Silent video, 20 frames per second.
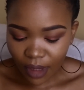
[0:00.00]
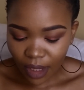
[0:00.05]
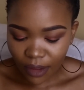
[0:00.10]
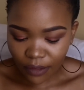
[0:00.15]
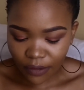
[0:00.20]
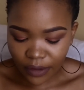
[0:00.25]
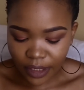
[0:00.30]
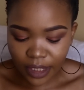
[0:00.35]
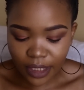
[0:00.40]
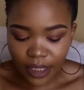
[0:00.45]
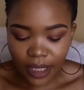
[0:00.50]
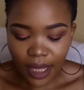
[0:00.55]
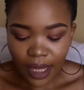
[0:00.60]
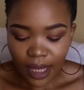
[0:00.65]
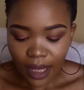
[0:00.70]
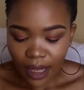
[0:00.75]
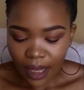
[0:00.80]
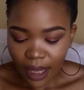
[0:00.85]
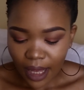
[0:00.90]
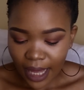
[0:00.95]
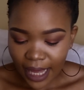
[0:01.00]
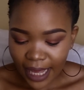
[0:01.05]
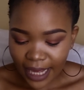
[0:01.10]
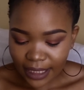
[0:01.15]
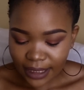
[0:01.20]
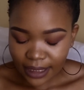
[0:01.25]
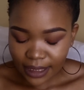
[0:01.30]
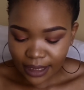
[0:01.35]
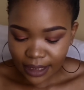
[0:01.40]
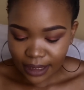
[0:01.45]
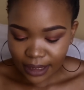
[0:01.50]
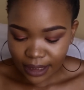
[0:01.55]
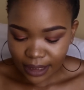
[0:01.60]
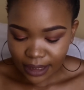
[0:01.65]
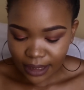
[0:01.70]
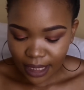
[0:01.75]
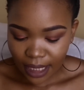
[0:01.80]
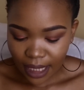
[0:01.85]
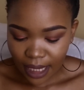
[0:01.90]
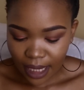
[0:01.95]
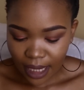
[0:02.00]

the Essence